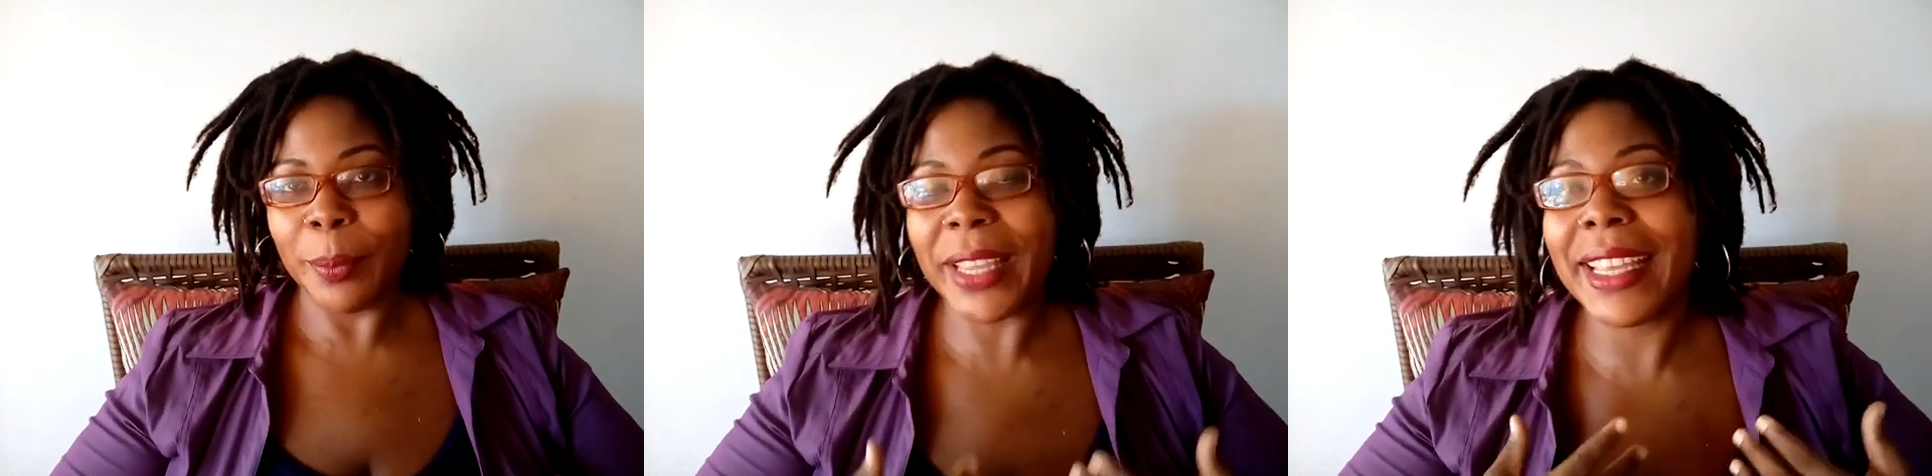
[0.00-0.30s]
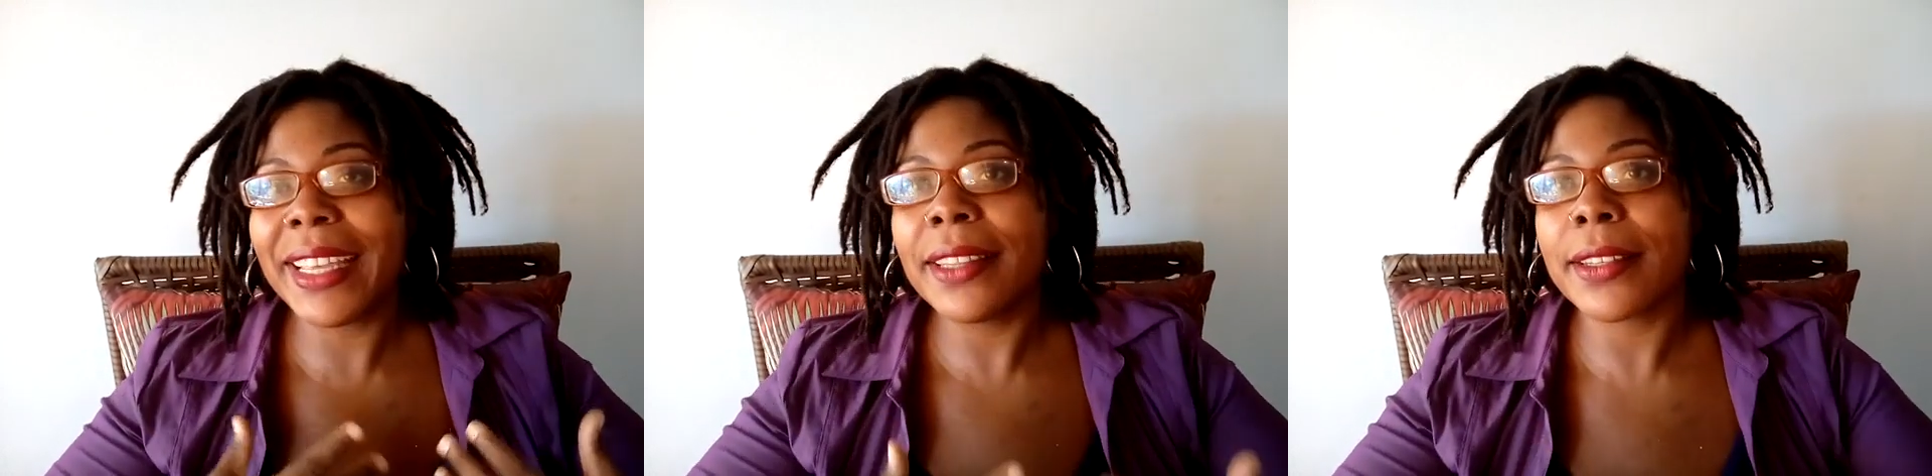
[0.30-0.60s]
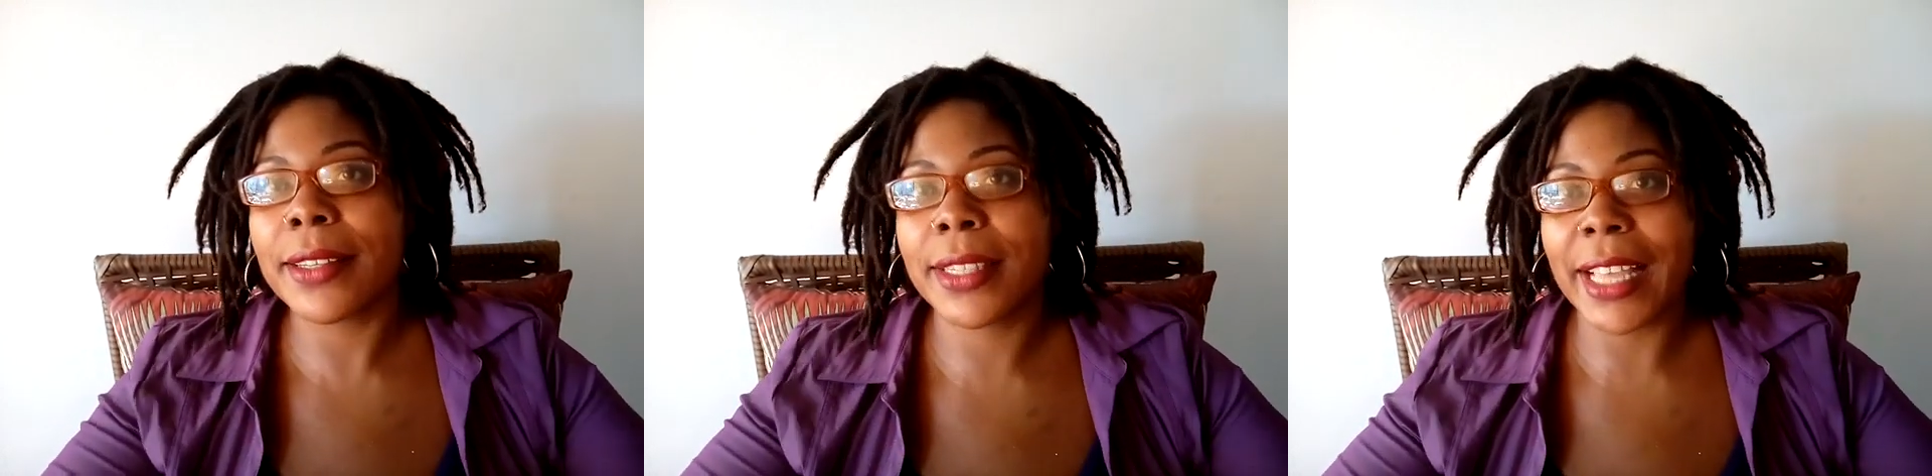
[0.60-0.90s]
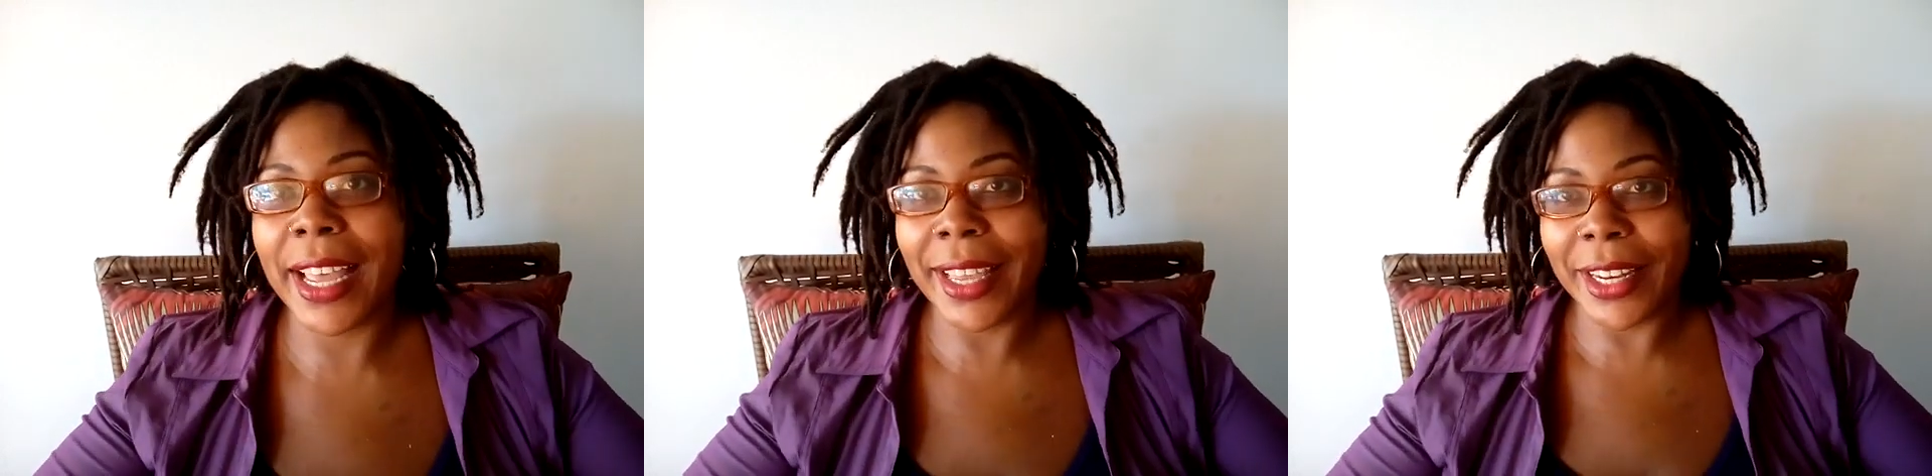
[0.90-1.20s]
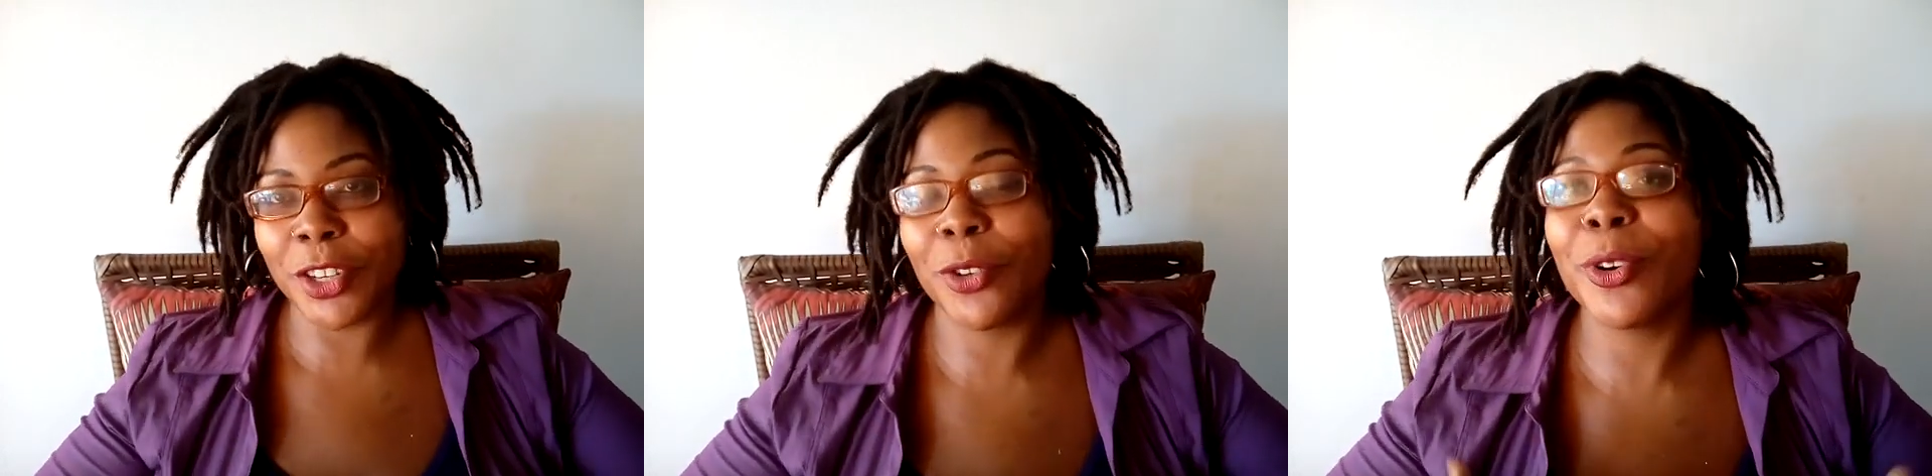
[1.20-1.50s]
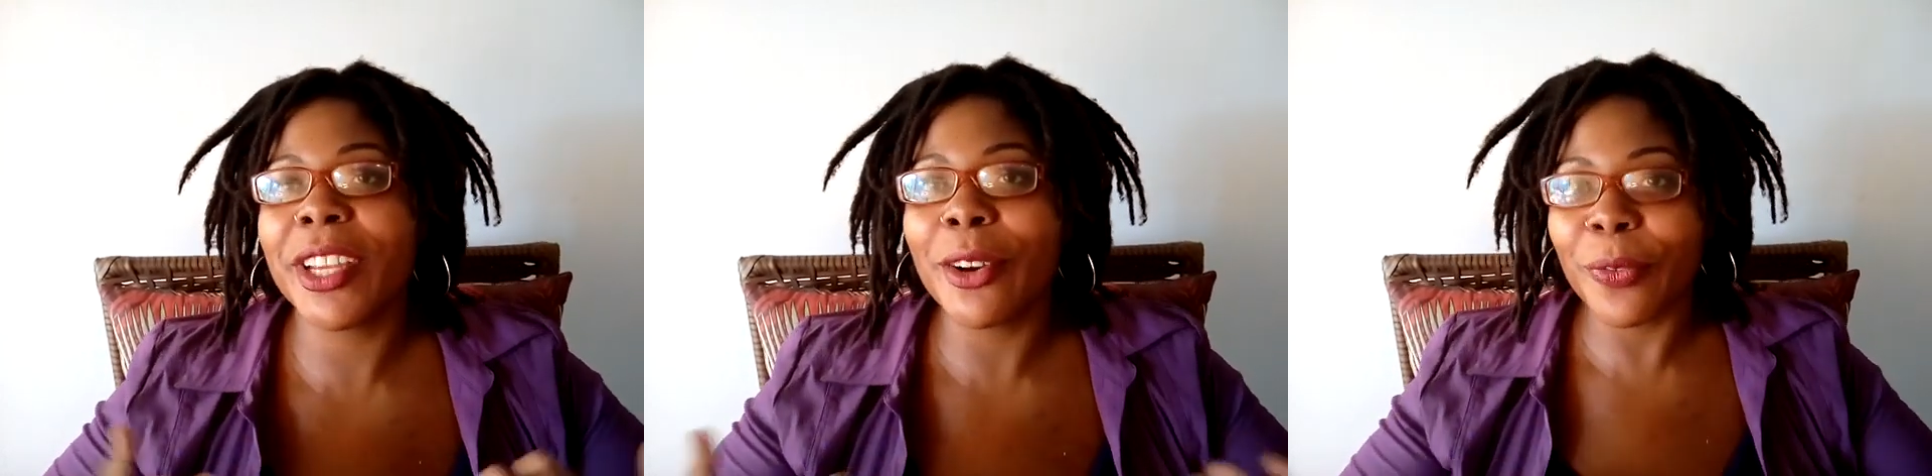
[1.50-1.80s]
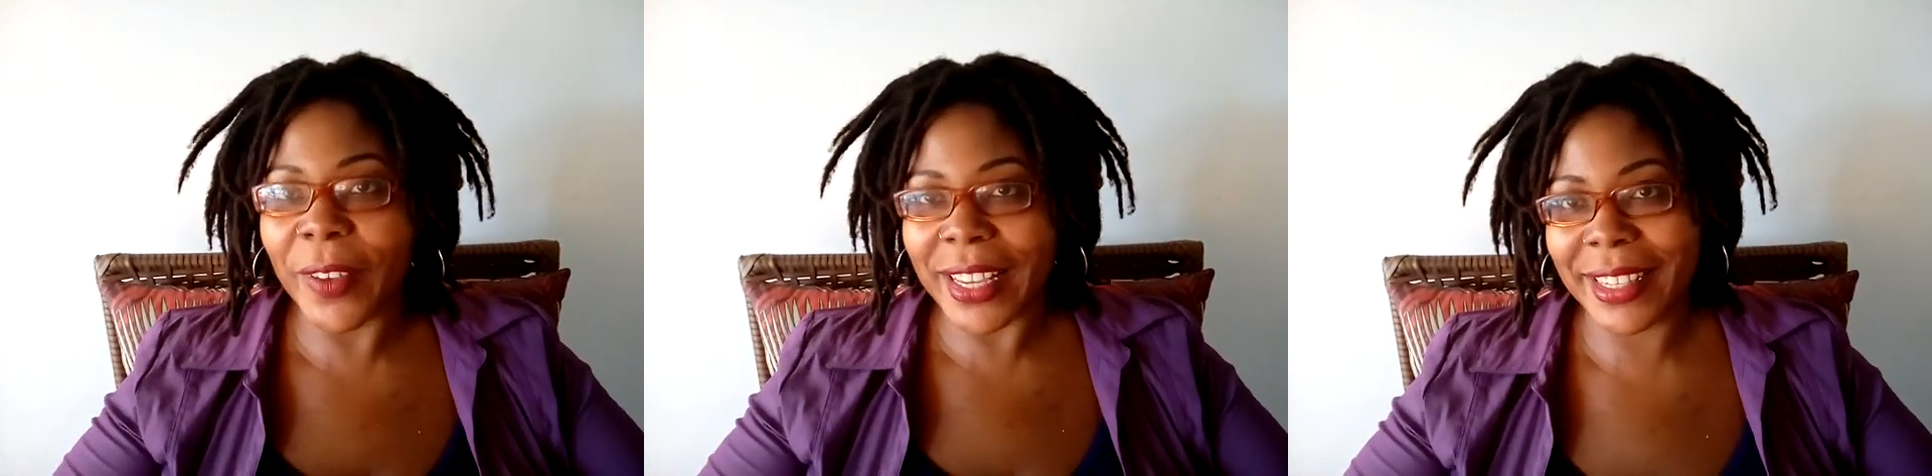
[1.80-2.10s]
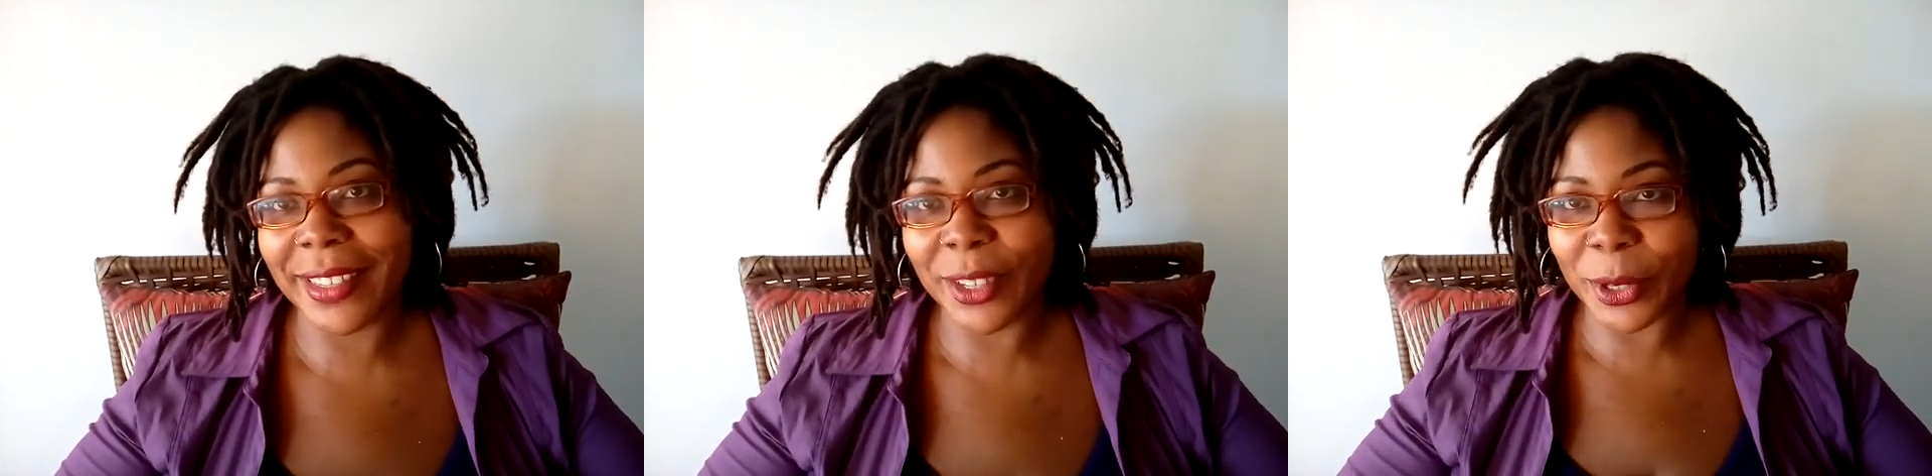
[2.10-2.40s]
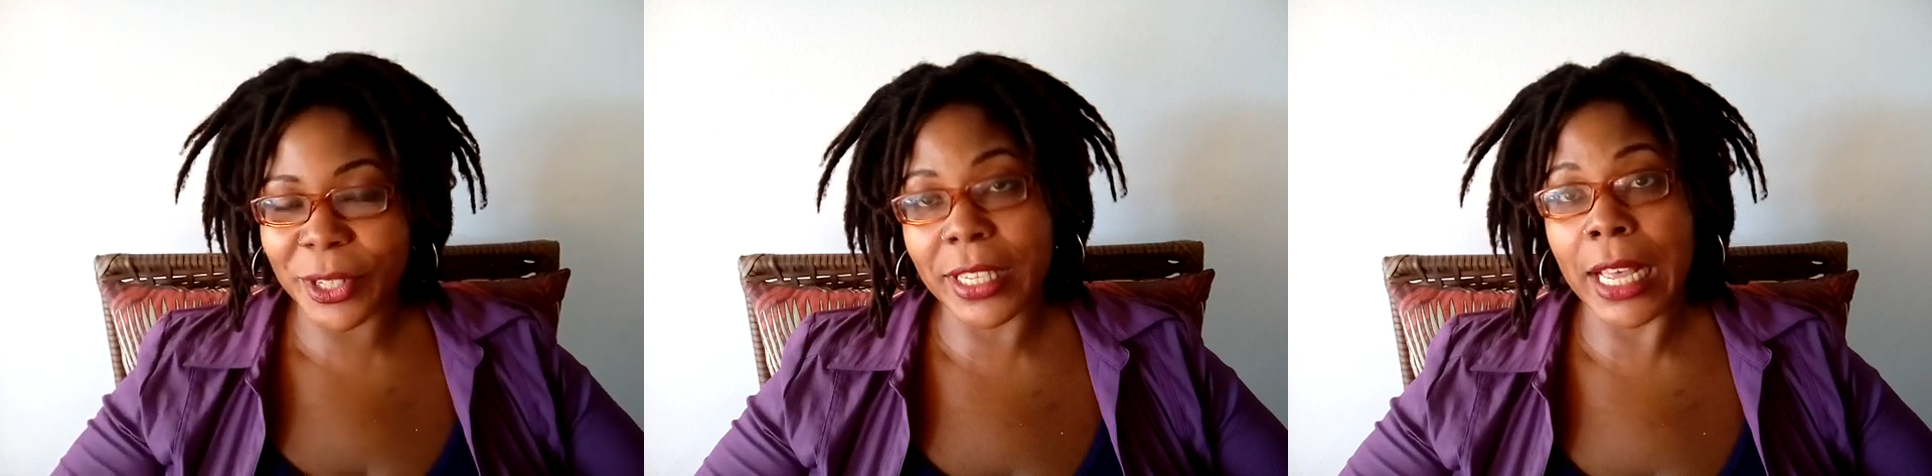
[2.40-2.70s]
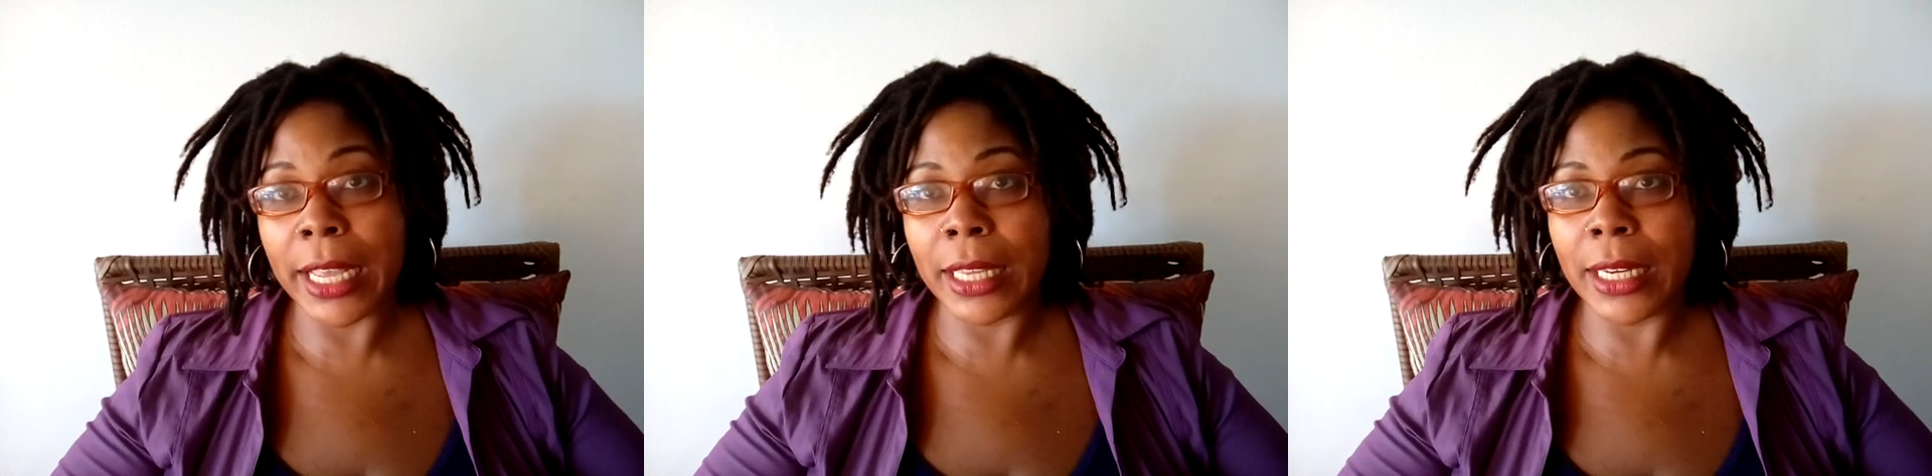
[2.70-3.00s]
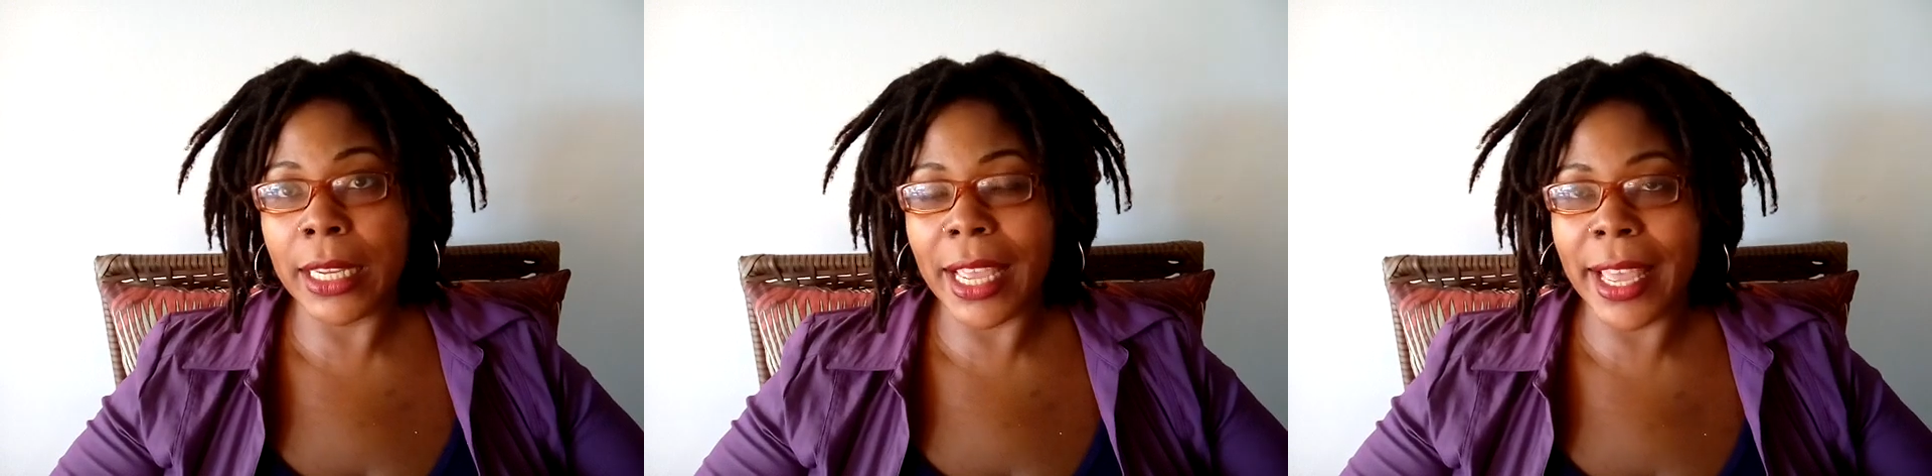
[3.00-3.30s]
be in the society, showing your face in the society,